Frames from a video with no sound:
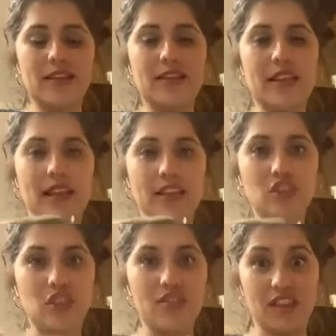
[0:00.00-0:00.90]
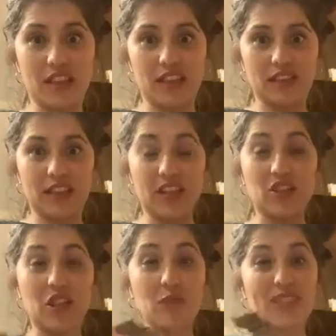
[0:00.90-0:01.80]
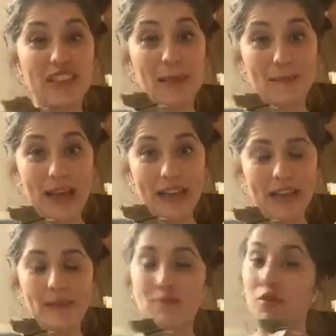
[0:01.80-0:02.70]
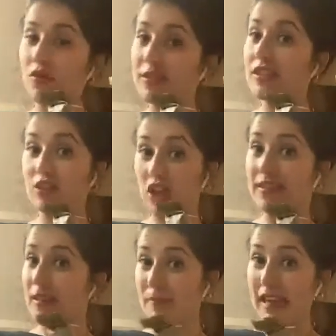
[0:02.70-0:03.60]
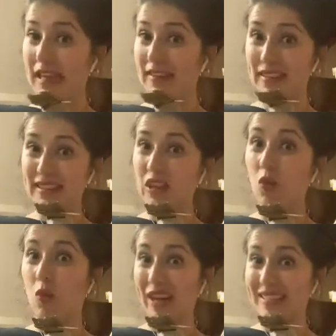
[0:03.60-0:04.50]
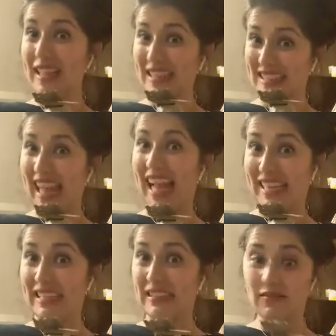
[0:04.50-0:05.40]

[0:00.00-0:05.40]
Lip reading: then I saw this, and I thought it was a tamale. Bro, this is not a tamale. This is a rice tale. I